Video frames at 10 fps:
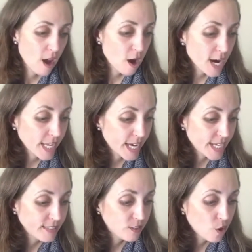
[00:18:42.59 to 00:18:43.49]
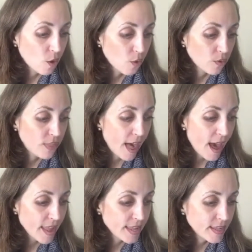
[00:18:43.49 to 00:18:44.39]
All right, guys, so
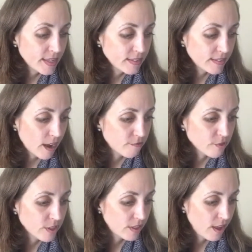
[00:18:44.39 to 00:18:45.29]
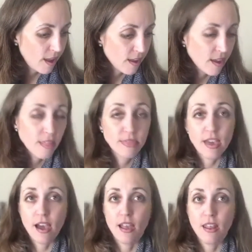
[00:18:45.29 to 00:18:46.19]
that is everything
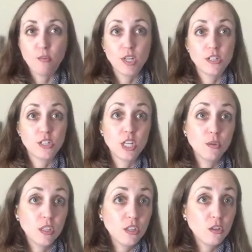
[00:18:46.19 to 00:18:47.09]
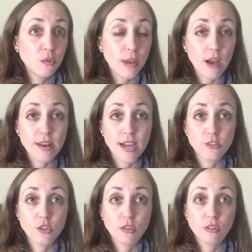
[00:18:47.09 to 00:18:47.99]
that I want to share with you about
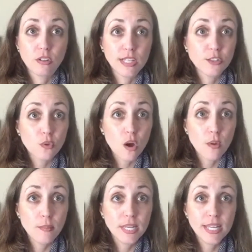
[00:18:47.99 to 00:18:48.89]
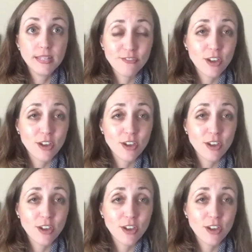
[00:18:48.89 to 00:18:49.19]
natural cholesterol remedies.